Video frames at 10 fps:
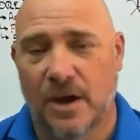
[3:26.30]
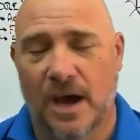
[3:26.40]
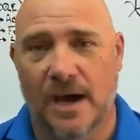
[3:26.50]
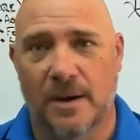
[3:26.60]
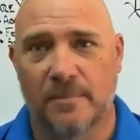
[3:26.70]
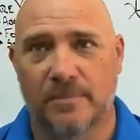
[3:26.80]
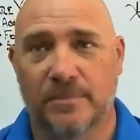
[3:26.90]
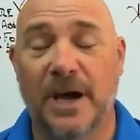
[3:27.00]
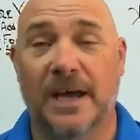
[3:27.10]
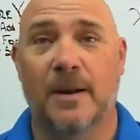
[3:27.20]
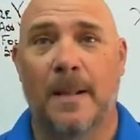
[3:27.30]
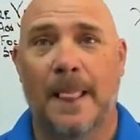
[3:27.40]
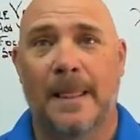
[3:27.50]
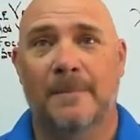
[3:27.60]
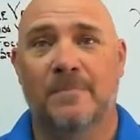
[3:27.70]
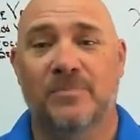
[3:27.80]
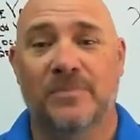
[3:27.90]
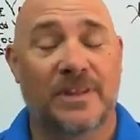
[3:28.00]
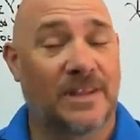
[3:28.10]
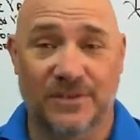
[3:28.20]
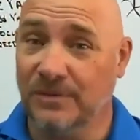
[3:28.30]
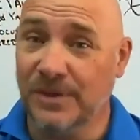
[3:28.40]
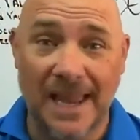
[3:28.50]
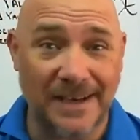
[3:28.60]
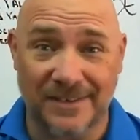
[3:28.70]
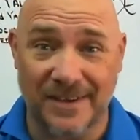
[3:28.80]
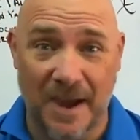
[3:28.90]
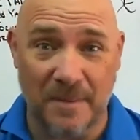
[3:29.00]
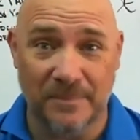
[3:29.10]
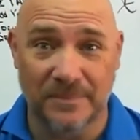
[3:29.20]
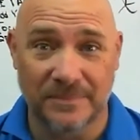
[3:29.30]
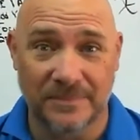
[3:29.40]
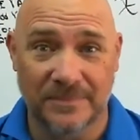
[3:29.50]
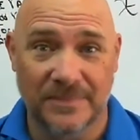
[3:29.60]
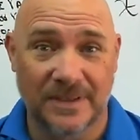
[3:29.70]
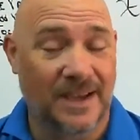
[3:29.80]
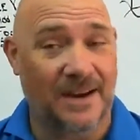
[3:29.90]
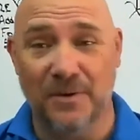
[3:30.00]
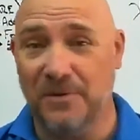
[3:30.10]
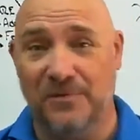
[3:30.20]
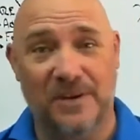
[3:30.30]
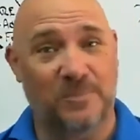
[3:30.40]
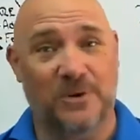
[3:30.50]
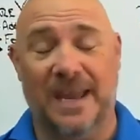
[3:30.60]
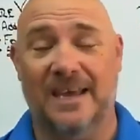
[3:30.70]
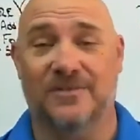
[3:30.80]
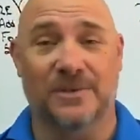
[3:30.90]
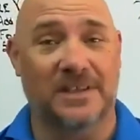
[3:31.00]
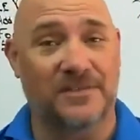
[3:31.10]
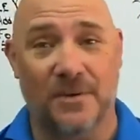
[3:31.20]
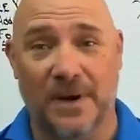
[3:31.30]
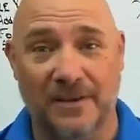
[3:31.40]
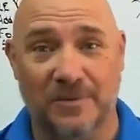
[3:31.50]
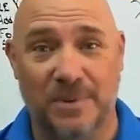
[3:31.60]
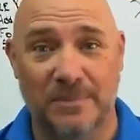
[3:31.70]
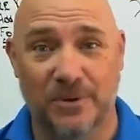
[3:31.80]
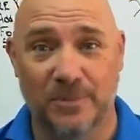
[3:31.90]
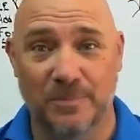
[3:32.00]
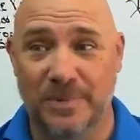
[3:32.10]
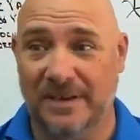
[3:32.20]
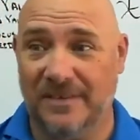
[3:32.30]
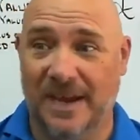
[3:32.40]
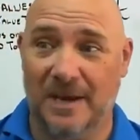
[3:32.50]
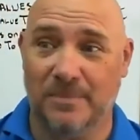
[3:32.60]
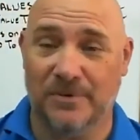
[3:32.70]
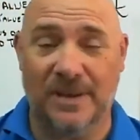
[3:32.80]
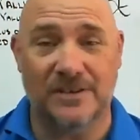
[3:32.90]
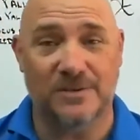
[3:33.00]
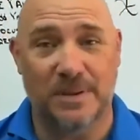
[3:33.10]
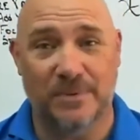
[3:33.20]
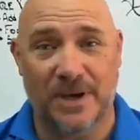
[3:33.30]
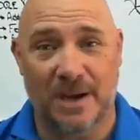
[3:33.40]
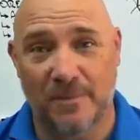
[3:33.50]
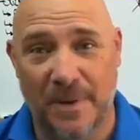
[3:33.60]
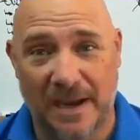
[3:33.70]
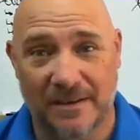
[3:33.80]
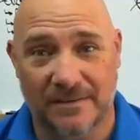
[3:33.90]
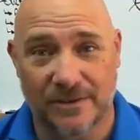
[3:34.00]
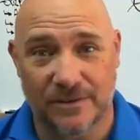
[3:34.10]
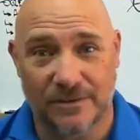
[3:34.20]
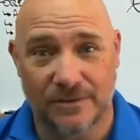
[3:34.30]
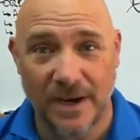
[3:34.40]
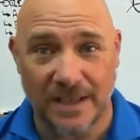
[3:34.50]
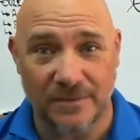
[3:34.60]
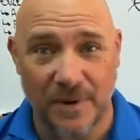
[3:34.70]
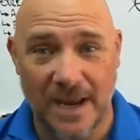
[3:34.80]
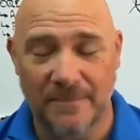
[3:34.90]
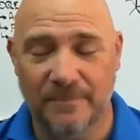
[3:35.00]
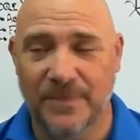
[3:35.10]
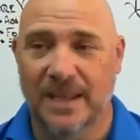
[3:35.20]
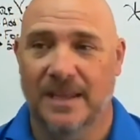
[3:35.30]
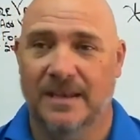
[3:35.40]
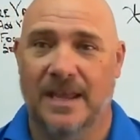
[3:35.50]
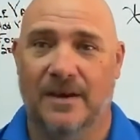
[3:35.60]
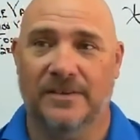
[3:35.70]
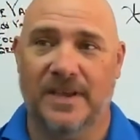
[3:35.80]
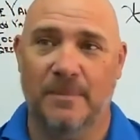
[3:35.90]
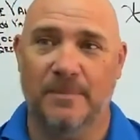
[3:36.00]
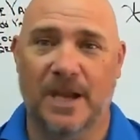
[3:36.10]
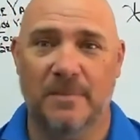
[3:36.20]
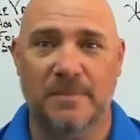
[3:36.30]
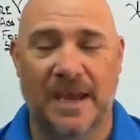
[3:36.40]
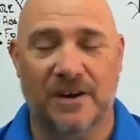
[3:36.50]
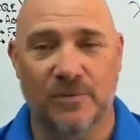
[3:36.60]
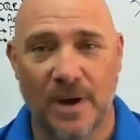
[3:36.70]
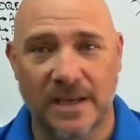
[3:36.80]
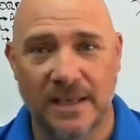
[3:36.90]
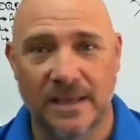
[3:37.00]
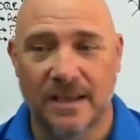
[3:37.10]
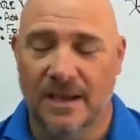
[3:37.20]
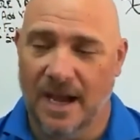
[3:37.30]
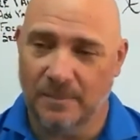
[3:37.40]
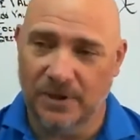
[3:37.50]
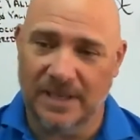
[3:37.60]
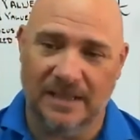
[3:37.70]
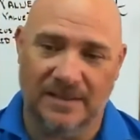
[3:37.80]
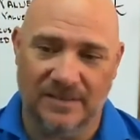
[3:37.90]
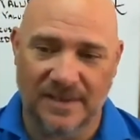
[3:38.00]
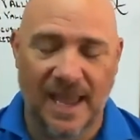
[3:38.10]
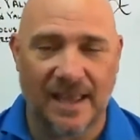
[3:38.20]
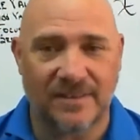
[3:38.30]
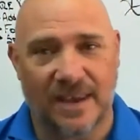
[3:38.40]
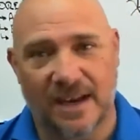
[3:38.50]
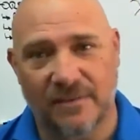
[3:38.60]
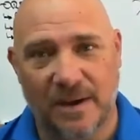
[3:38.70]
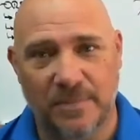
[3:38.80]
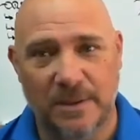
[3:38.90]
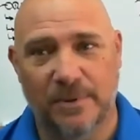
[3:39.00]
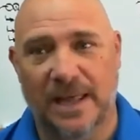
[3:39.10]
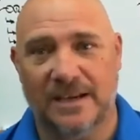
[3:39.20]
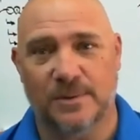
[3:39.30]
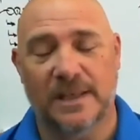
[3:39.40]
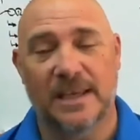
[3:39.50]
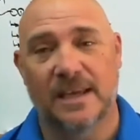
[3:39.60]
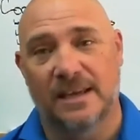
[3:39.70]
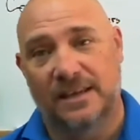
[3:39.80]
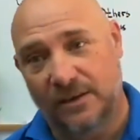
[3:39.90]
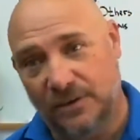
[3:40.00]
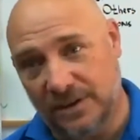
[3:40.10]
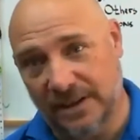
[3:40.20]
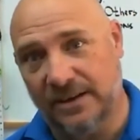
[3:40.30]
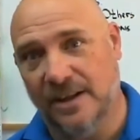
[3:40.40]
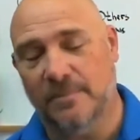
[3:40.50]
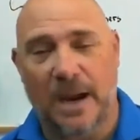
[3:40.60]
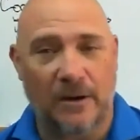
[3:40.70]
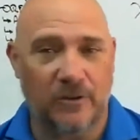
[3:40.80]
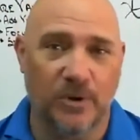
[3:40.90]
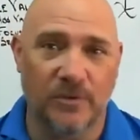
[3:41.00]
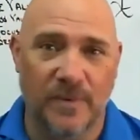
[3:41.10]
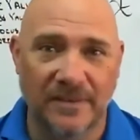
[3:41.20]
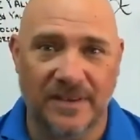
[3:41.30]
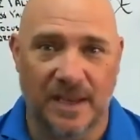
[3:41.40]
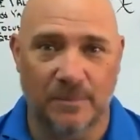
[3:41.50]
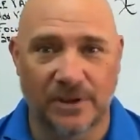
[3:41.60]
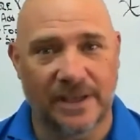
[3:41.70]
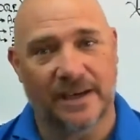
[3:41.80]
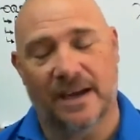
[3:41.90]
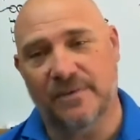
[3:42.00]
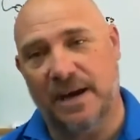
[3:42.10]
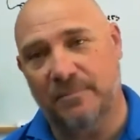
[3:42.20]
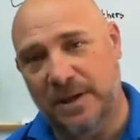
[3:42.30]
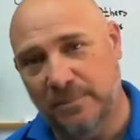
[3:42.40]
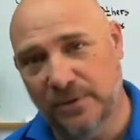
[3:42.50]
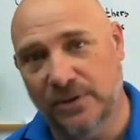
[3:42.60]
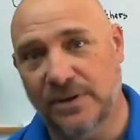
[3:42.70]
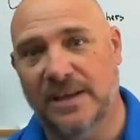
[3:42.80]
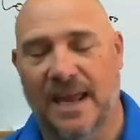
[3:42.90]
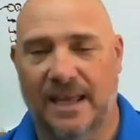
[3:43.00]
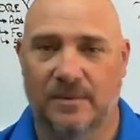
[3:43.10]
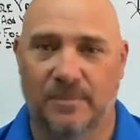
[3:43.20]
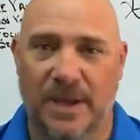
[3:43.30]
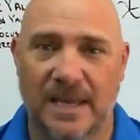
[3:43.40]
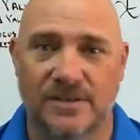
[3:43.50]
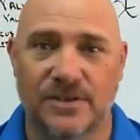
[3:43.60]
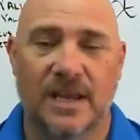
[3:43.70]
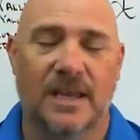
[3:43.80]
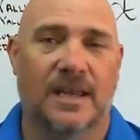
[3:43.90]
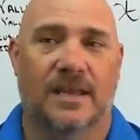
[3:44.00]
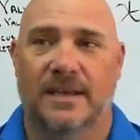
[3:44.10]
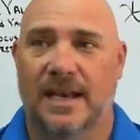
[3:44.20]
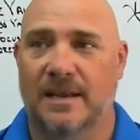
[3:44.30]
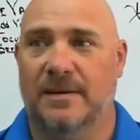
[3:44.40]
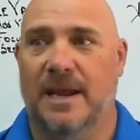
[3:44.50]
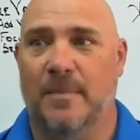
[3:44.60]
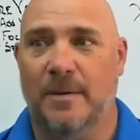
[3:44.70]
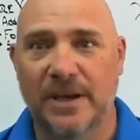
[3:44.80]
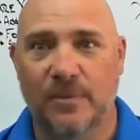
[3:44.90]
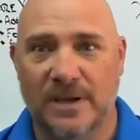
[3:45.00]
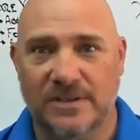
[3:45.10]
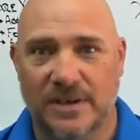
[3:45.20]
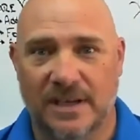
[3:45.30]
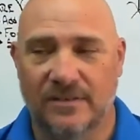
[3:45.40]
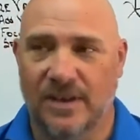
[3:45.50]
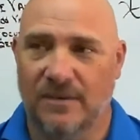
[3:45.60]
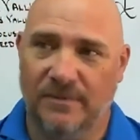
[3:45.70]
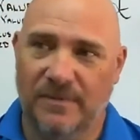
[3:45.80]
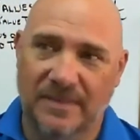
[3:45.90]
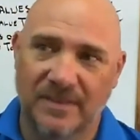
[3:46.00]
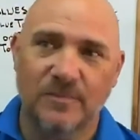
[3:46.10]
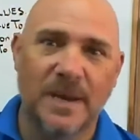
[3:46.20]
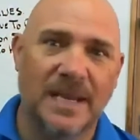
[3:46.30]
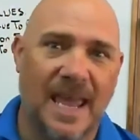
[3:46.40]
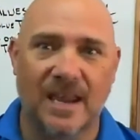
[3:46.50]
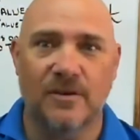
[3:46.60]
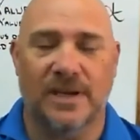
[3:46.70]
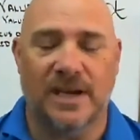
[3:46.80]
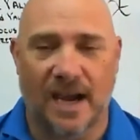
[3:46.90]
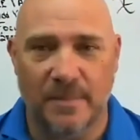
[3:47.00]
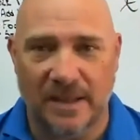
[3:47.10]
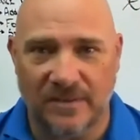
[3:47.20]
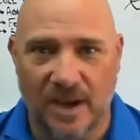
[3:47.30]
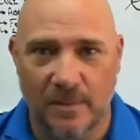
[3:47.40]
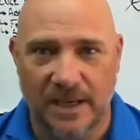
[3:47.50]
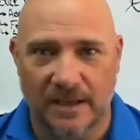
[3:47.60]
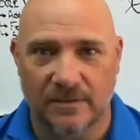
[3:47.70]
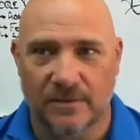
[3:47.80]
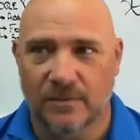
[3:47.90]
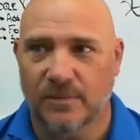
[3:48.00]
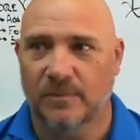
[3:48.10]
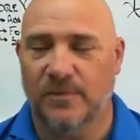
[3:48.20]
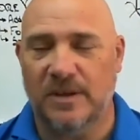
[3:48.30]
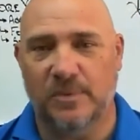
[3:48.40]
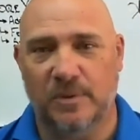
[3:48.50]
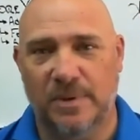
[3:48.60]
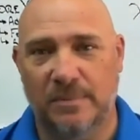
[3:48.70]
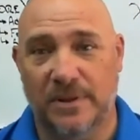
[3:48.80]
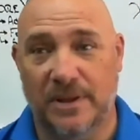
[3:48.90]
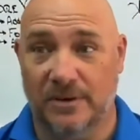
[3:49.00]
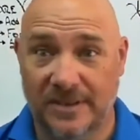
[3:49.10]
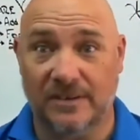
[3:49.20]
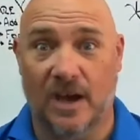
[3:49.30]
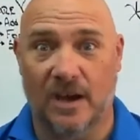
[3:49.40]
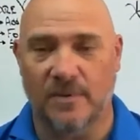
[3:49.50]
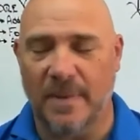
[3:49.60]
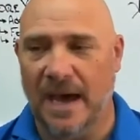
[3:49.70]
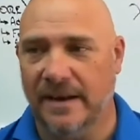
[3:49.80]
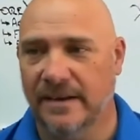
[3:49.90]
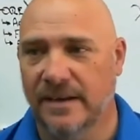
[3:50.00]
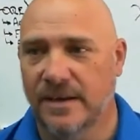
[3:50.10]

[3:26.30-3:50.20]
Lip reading: But silver lining time. I know the Facebook ads are at least going out to people because I got a percentage of people coming back cruddy, right? Now, on top of coming back cruddy, I'm looking at the stats and I've got people actually, clicking on the Power Sport Roundtable link. I've got people looking at the page. Now, my big question is, if I've got this many angry comments coming in from Facebook people that are ticked off about it,